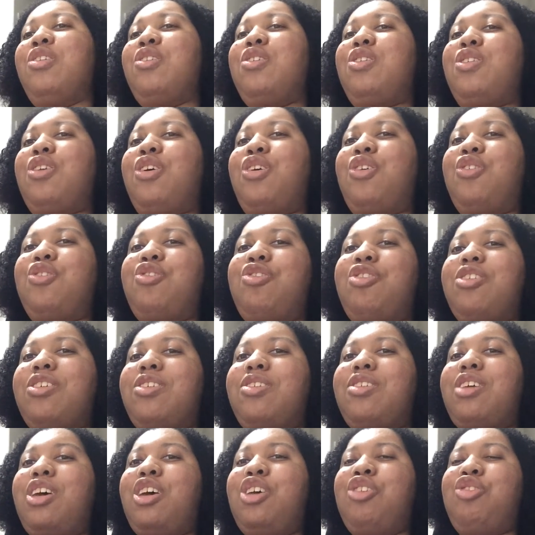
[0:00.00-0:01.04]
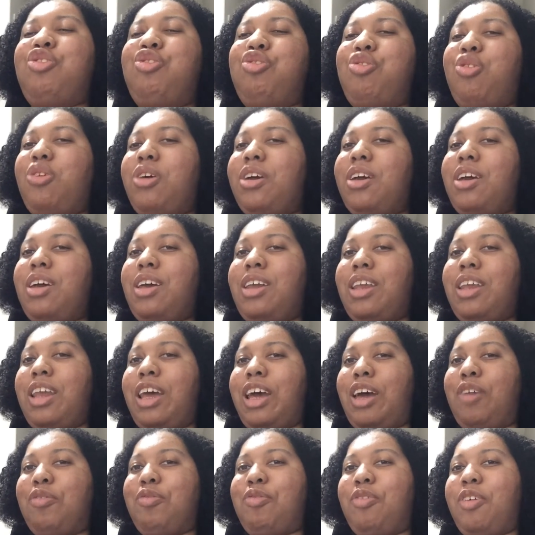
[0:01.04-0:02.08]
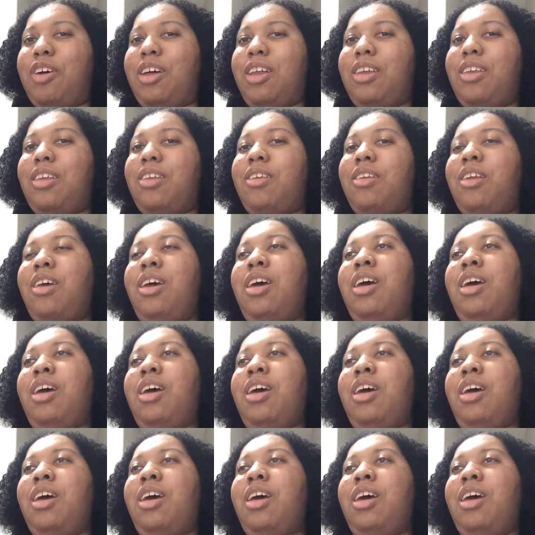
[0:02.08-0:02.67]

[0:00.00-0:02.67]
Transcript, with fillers: So just enjoy it and have fun.